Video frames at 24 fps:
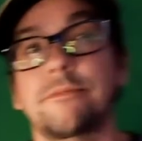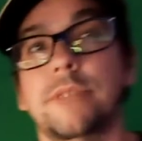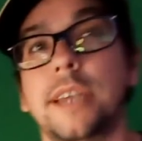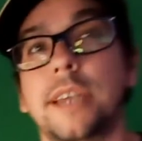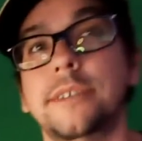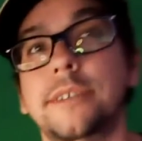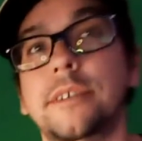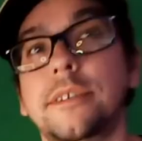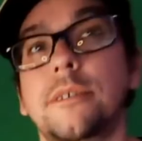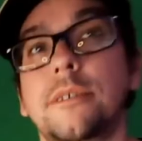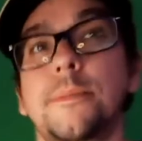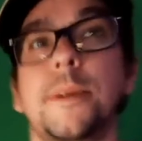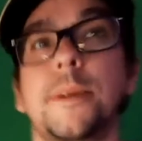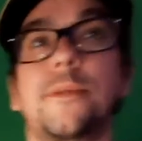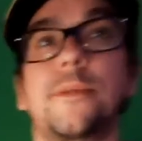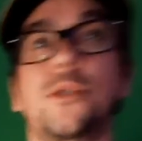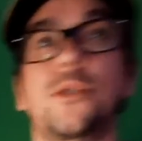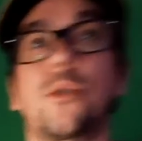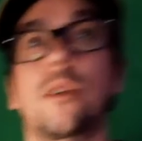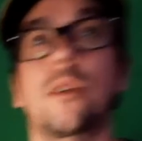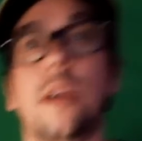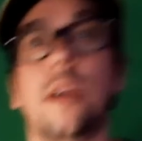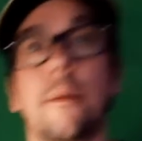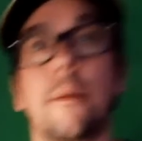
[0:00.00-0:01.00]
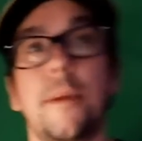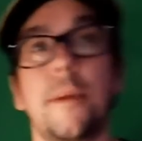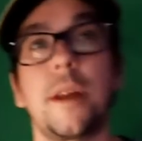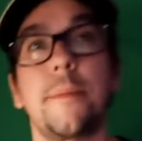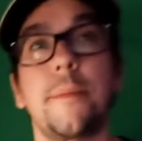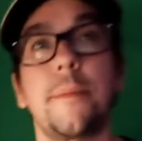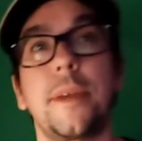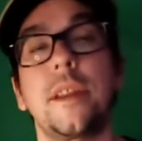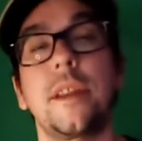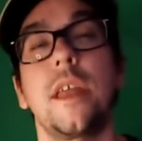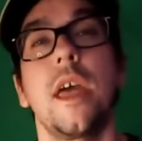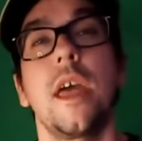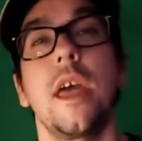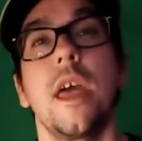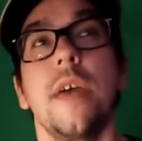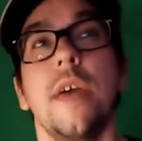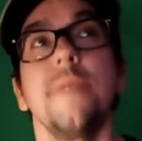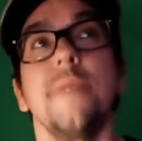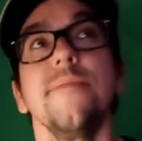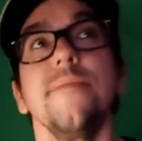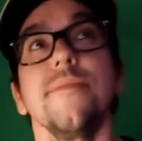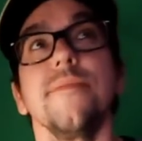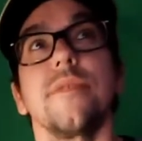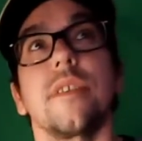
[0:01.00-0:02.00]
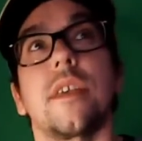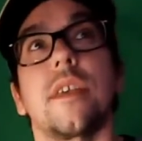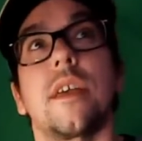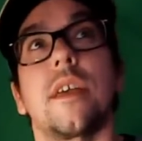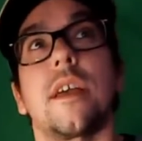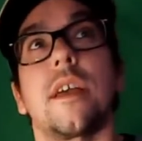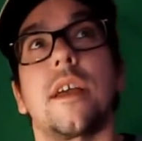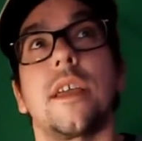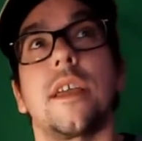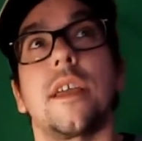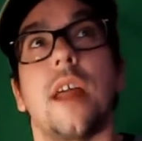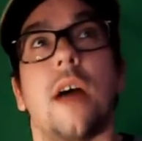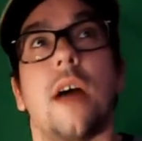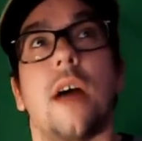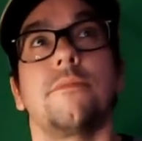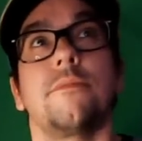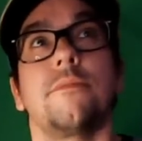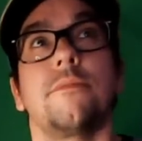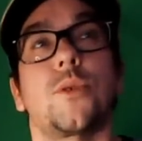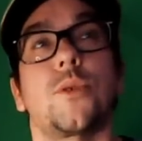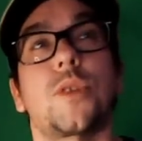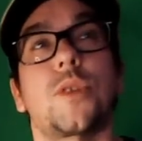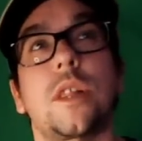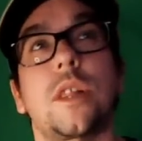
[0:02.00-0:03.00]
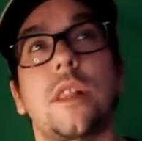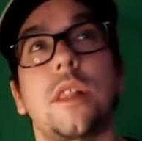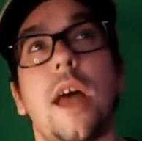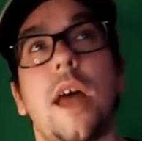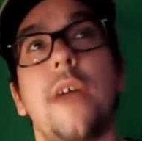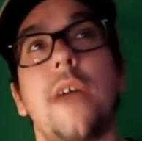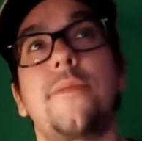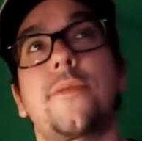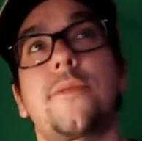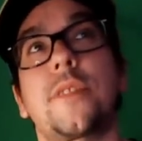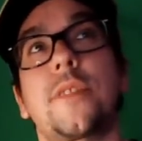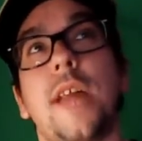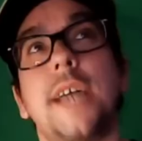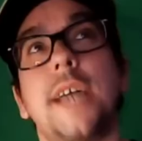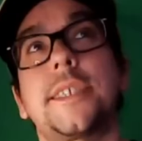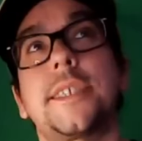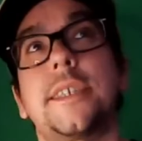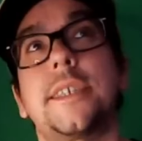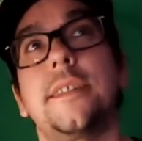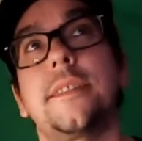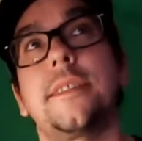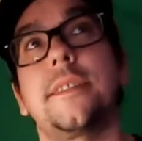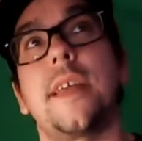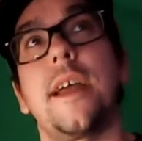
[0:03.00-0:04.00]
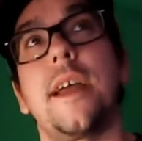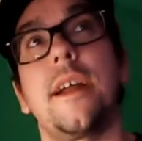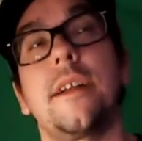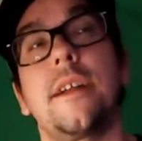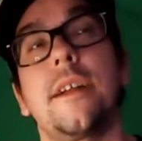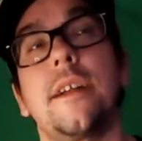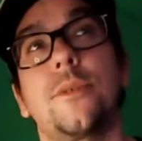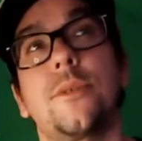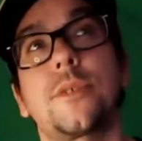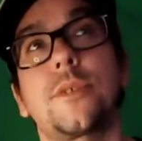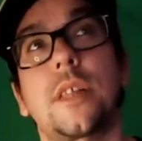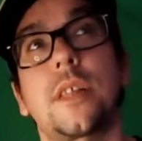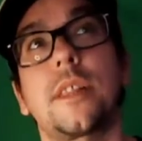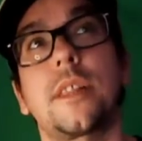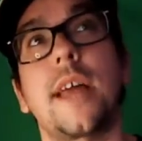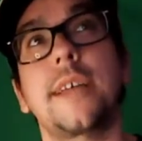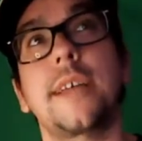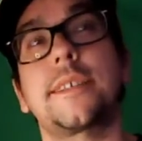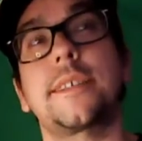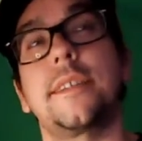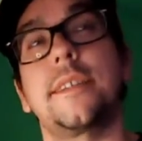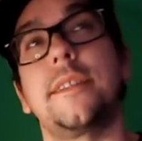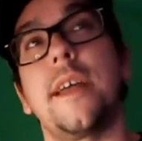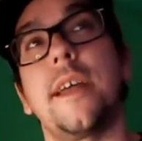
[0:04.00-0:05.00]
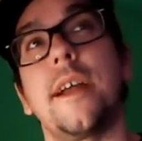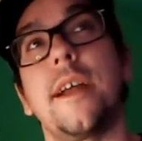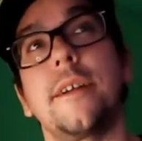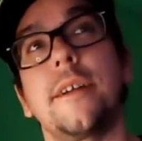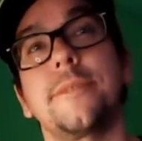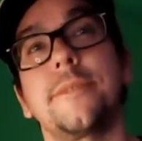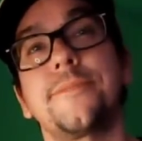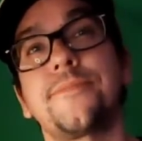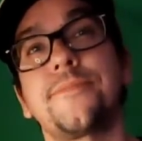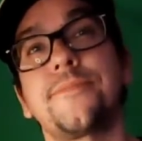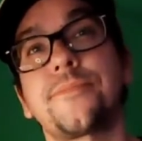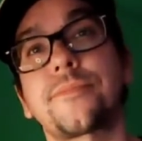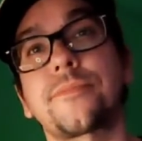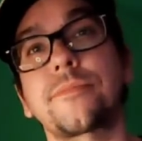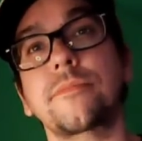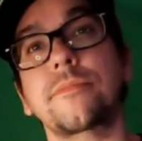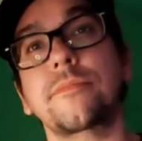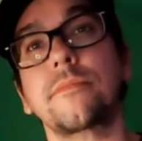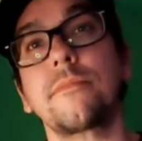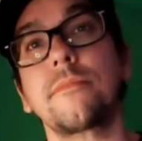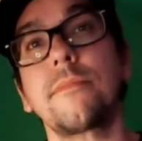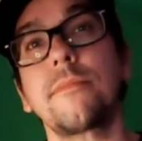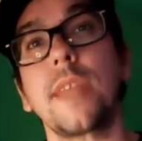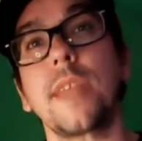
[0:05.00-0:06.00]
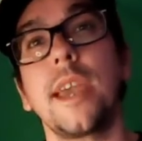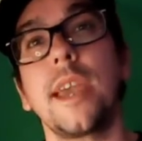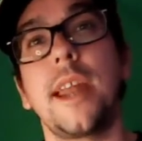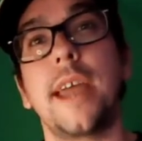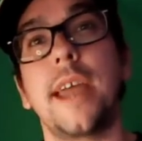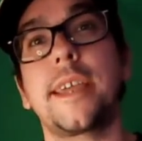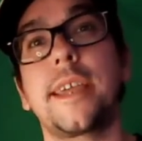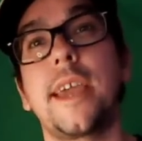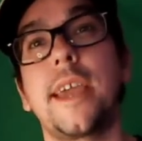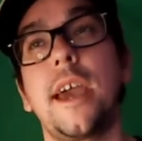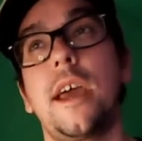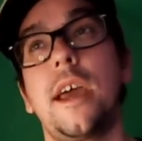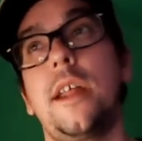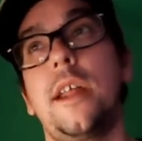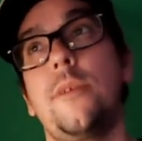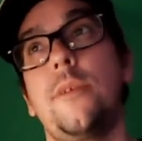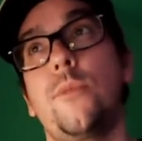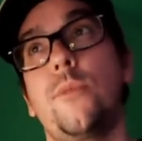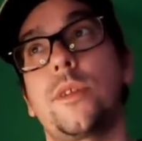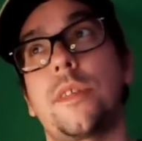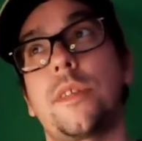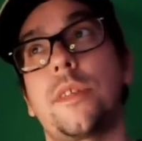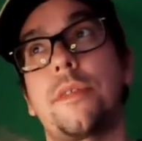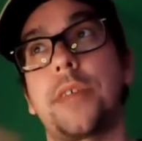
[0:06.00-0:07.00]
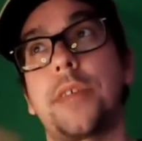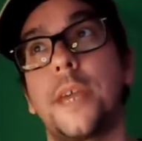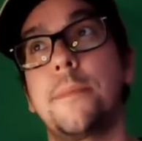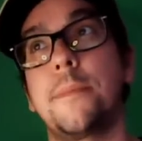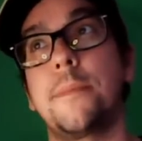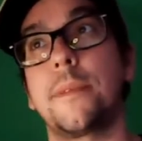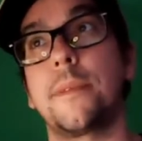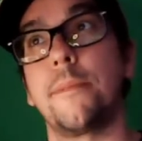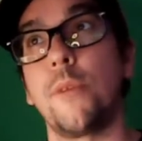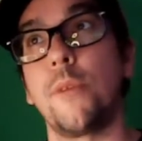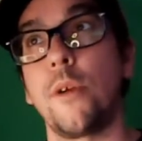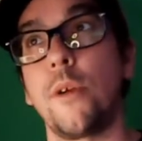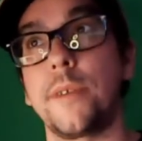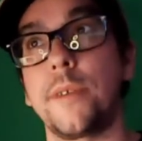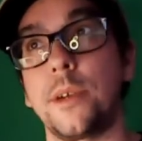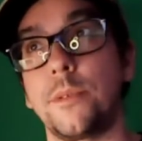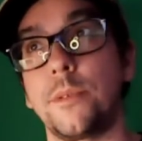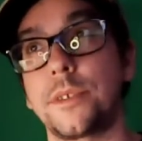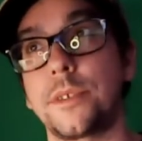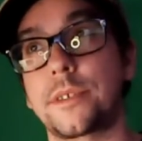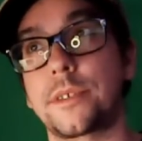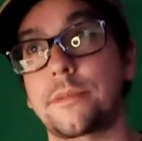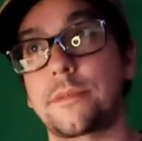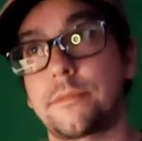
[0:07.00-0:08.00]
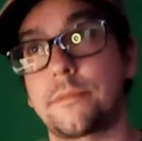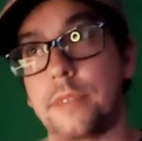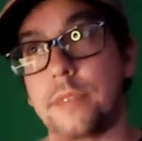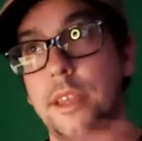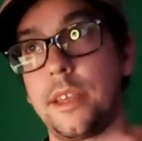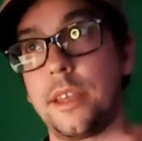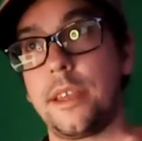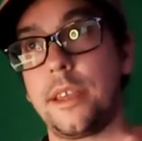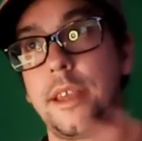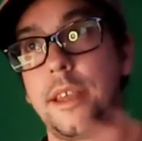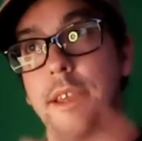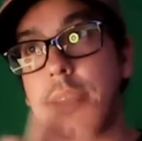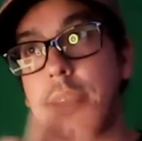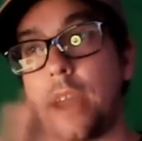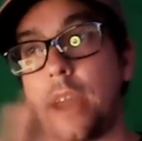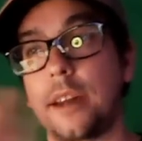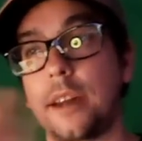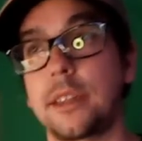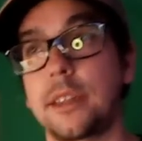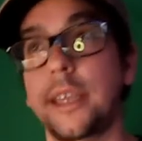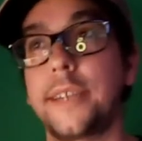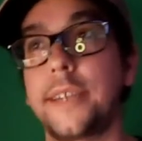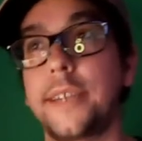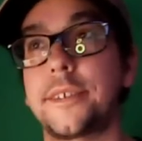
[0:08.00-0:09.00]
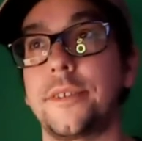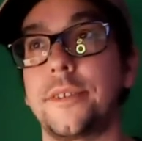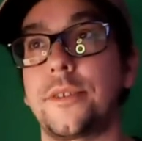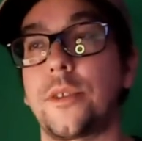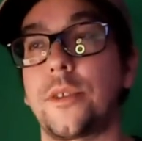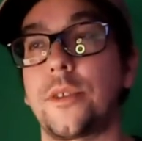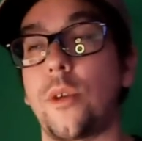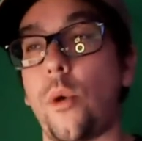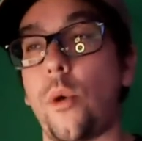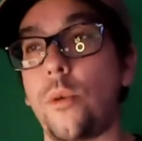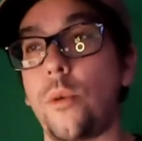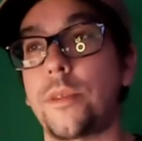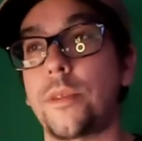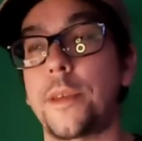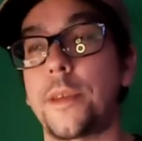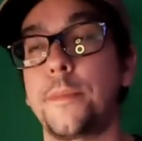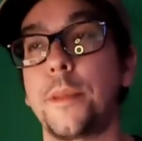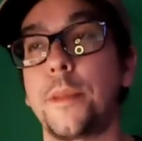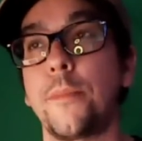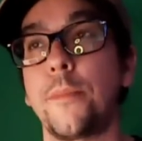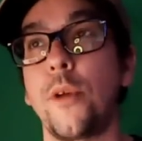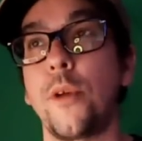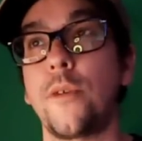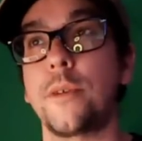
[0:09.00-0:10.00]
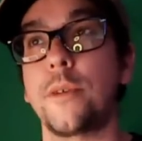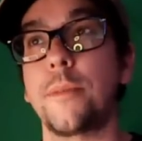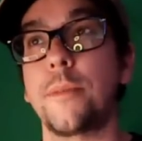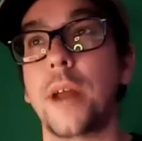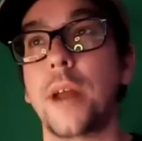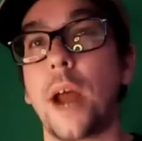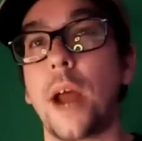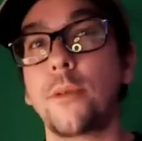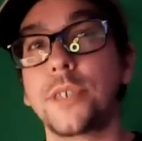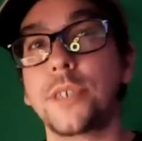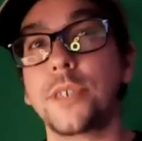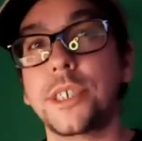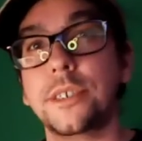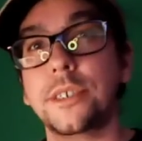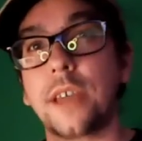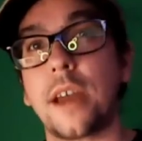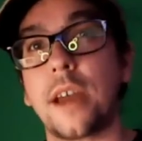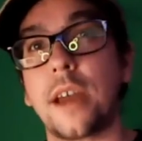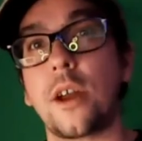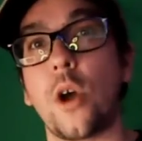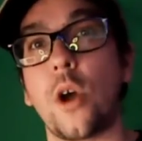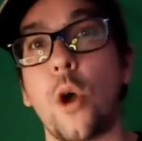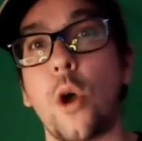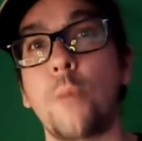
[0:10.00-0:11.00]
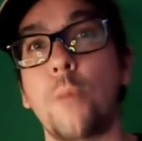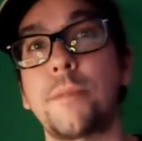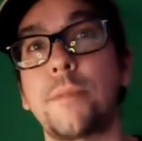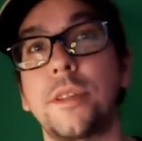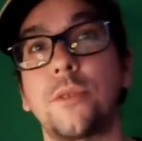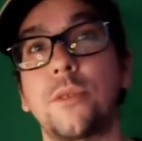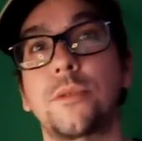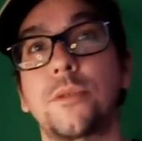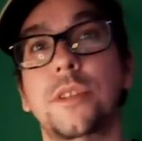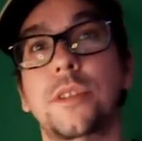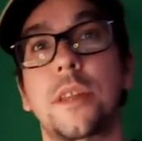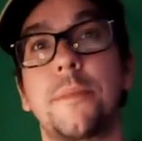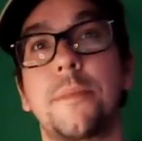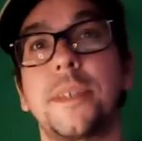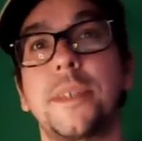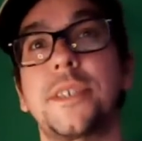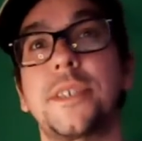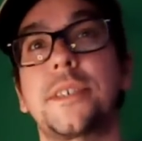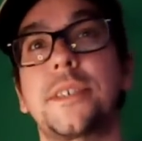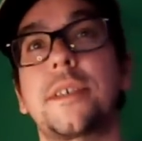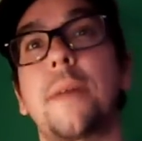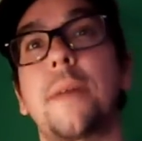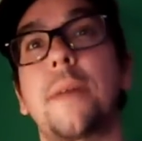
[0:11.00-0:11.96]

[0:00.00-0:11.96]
takes a little bit of a shortcut. But I mean, there was a life lesson there. There was a lesson there. And I get what the theme of the movie was. It kind of leads into the whole theme of the movie, but I was just kind of hoping there was going to be